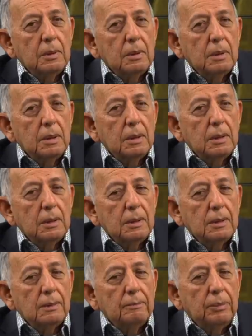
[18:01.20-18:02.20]
the
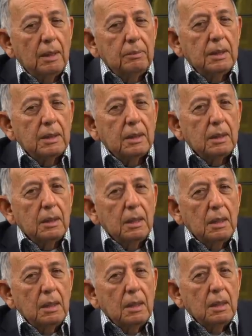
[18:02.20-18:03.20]
uh, public
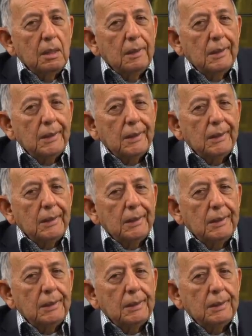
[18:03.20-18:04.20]

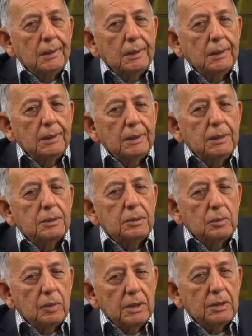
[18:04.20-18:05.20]
uh, needs
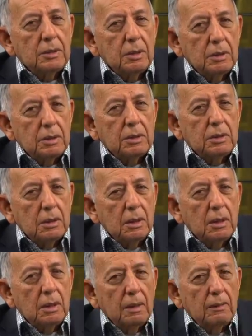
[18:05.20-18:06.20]
to research.
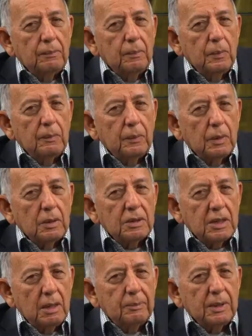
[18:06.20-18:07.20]
Uh, if, if, there are
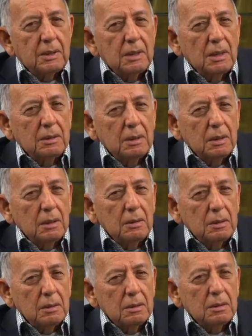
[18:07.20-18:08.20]
skeptics out
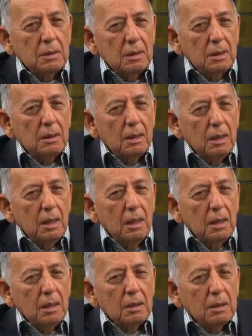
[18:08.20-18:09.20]
there, there's uh,
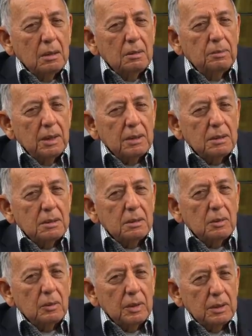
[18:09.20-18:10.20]
good places
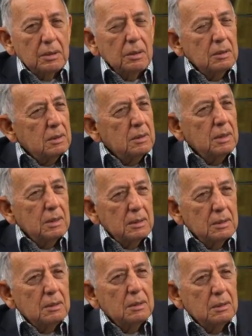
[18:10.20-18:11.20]
to research
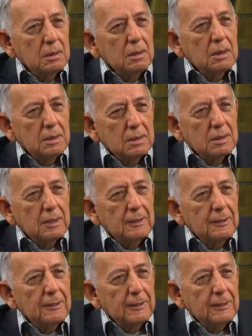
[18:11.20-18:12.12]
these these uh,